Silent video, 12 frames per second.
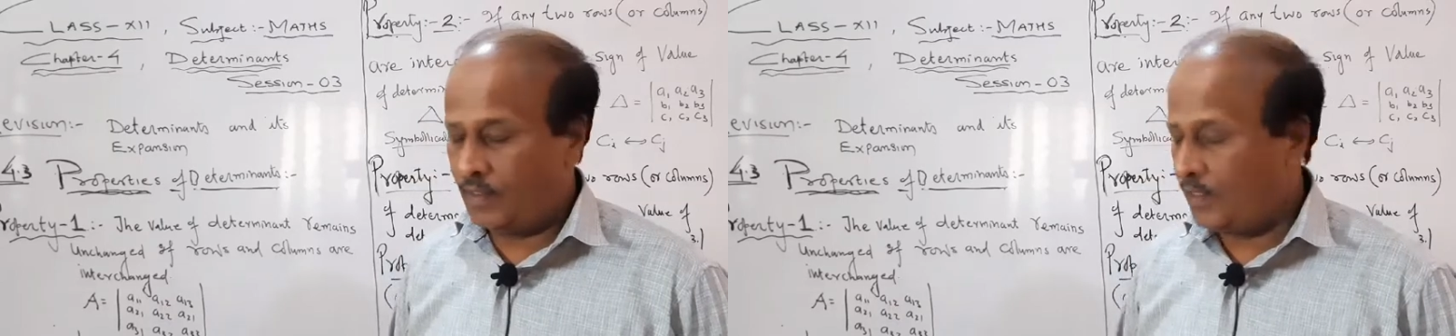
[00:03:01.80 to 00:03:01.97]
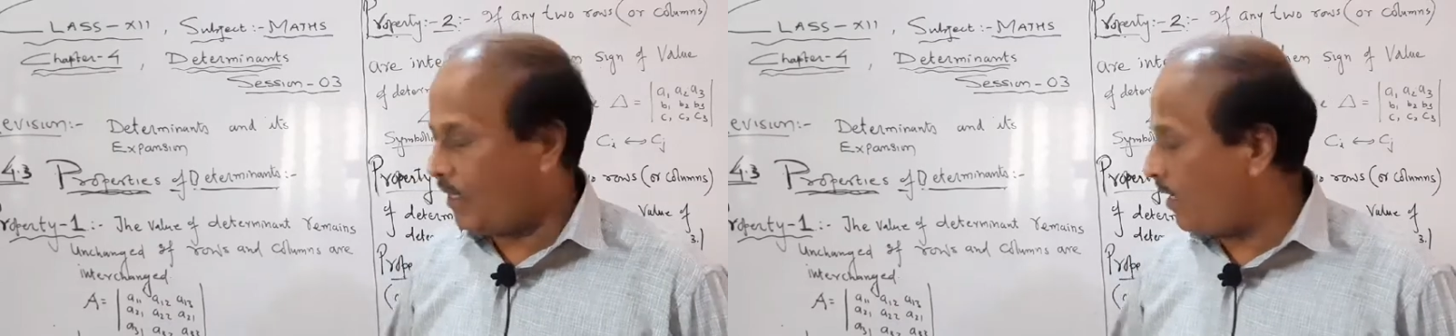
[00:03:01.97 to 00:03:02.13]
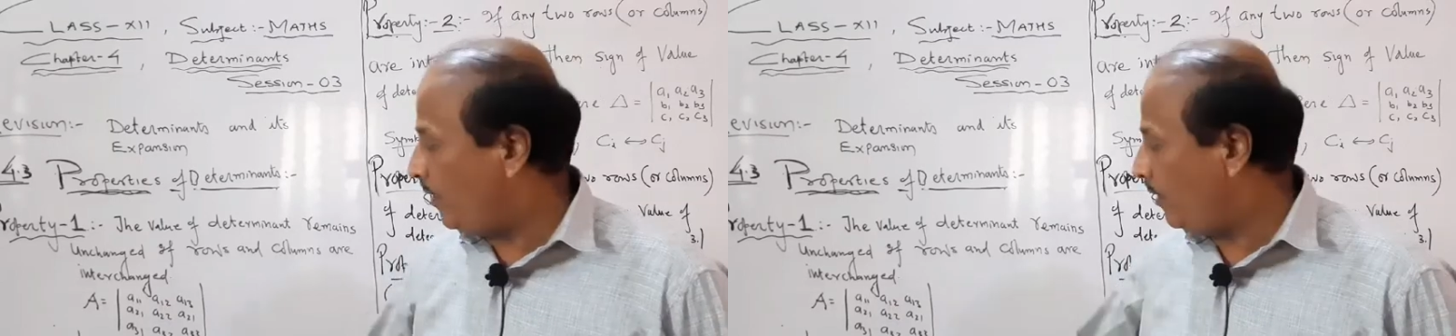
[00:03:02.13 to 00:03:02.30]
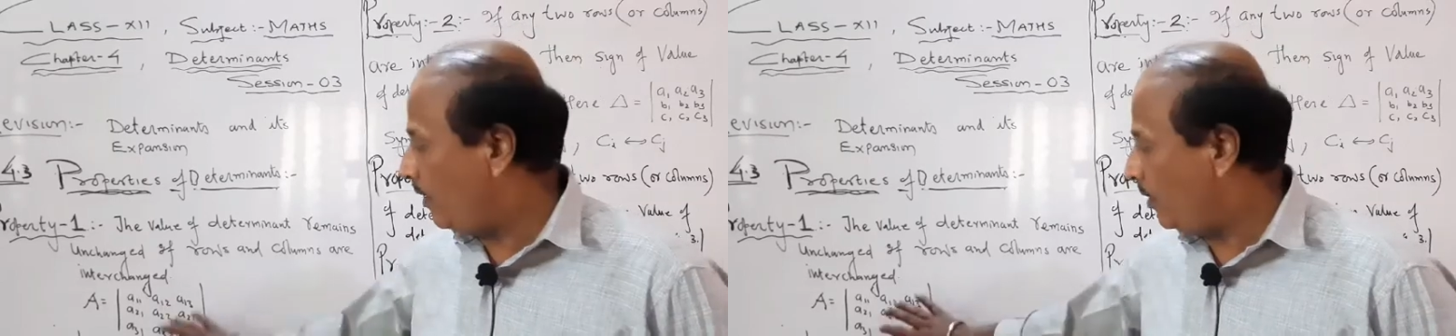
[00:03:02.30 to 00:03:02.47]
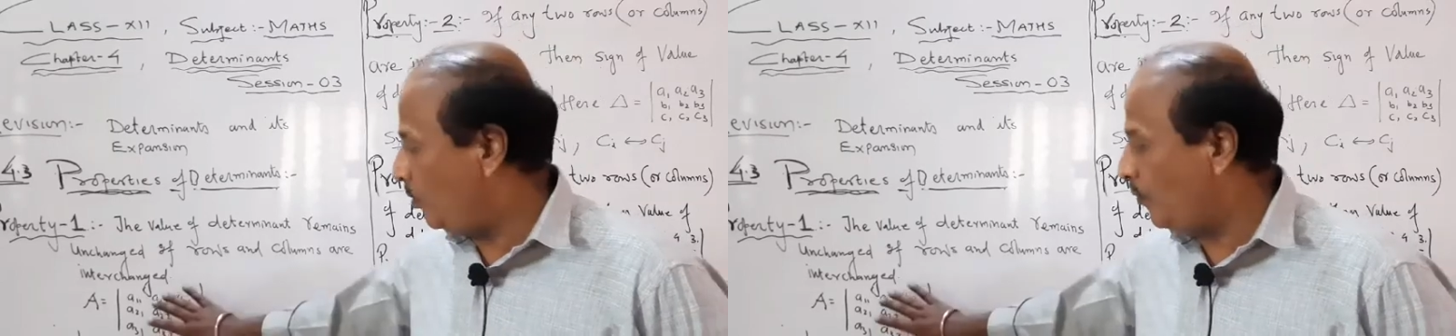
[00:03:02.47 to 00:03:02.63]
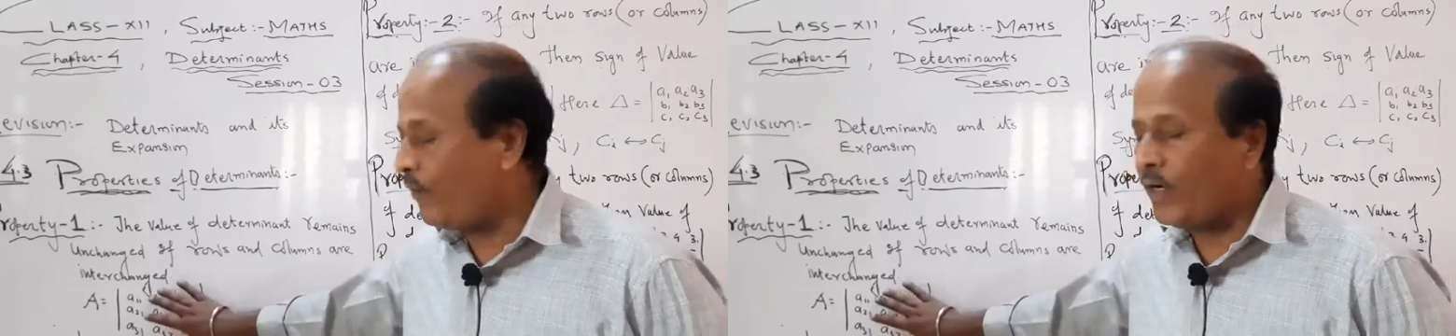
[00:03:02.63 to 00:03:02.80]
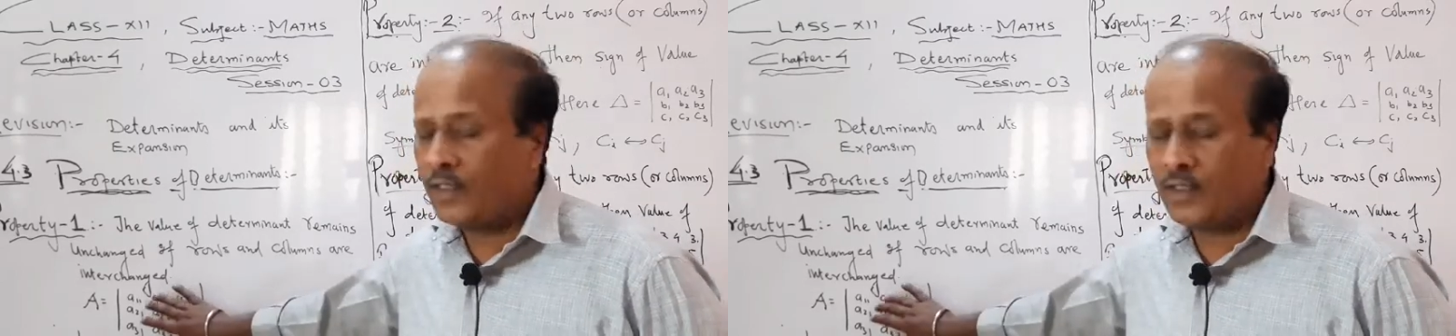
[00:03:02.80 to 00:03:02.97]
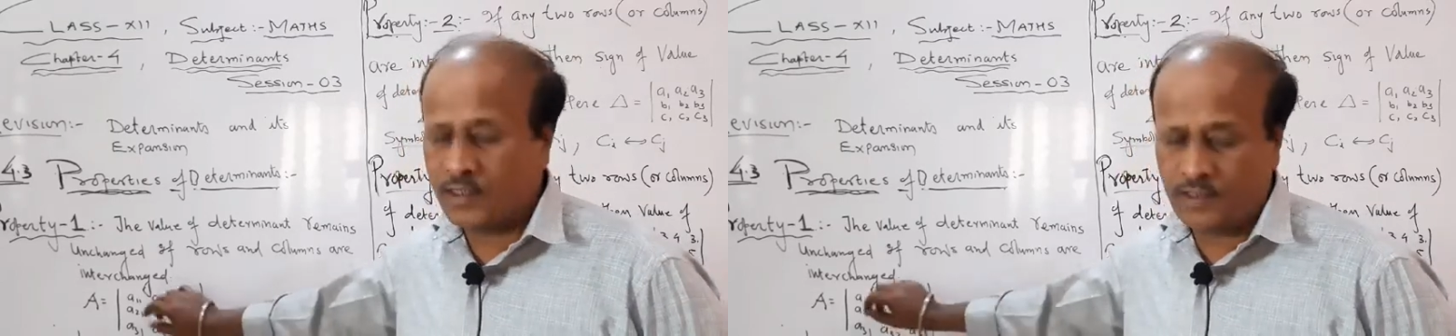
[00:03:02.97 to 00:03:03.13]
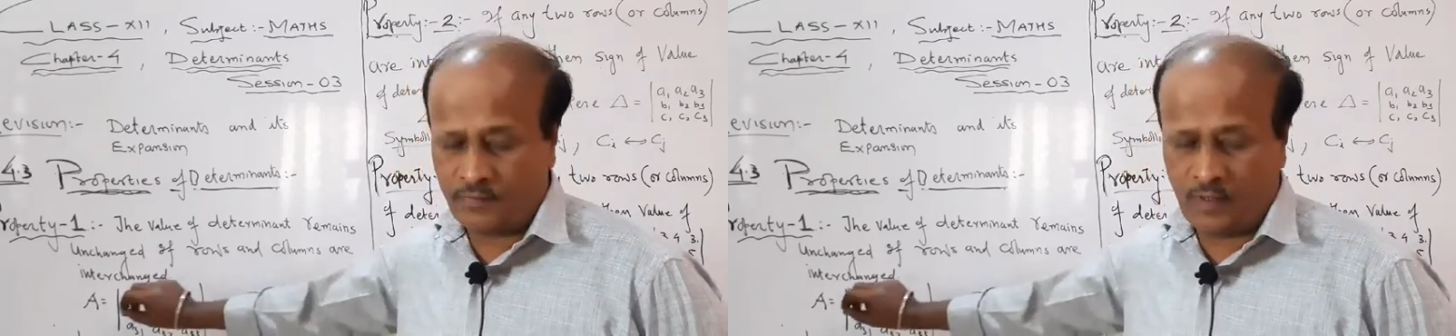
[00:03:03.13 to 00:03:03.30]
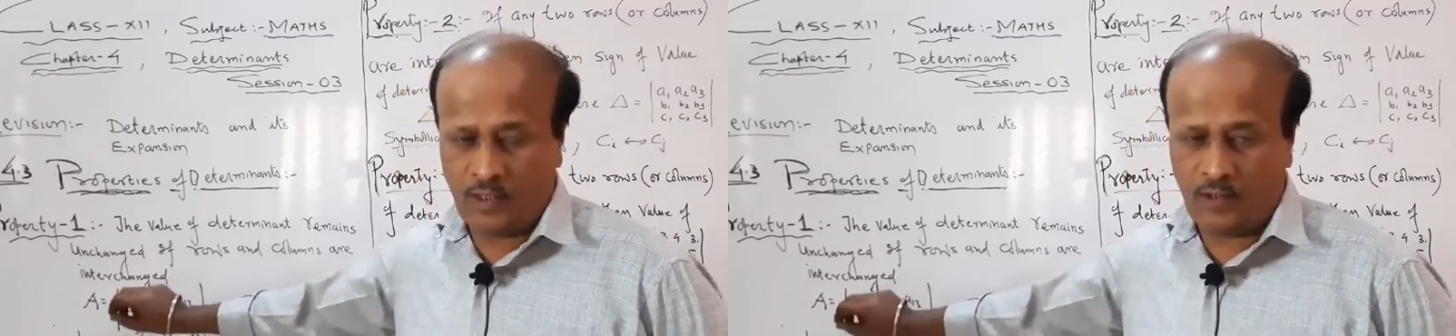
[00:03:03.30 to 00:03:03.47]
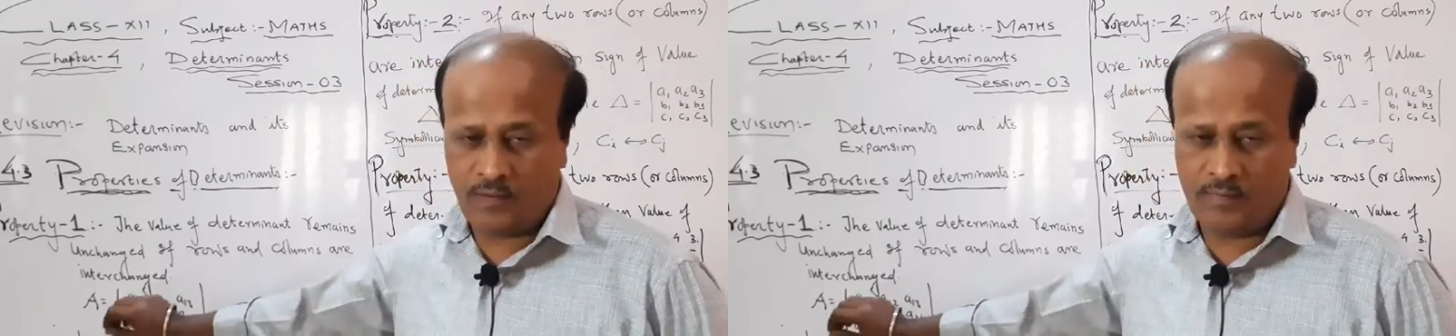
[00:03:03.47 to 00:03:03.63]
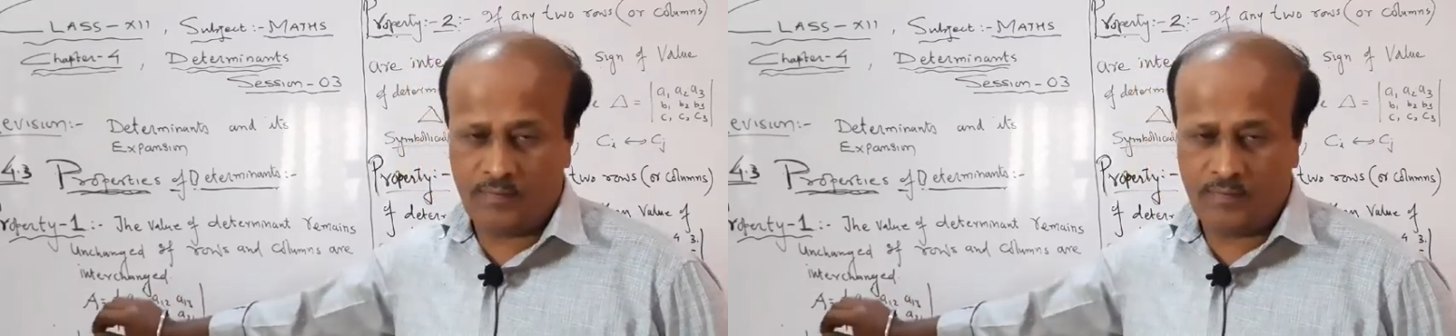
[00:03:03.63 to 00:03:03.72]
and you find its value,